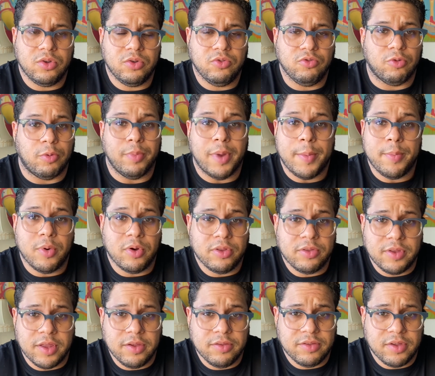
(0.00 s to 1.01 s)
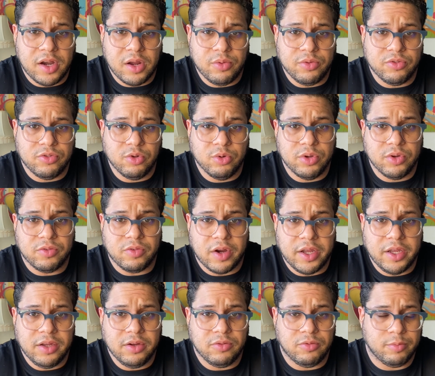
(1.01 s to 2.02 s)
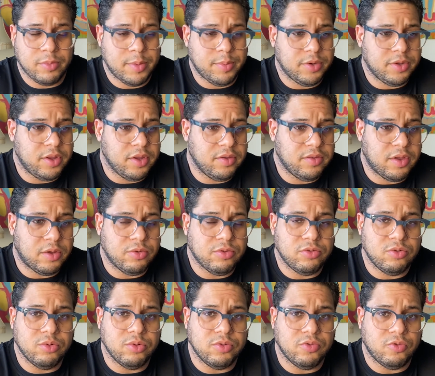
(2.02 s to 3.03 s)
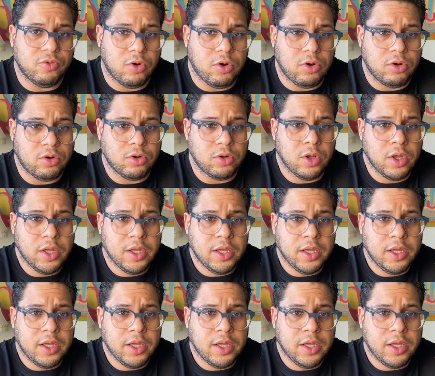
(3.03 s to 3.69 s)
remember things that I was doing right, remember things I was doing wrong.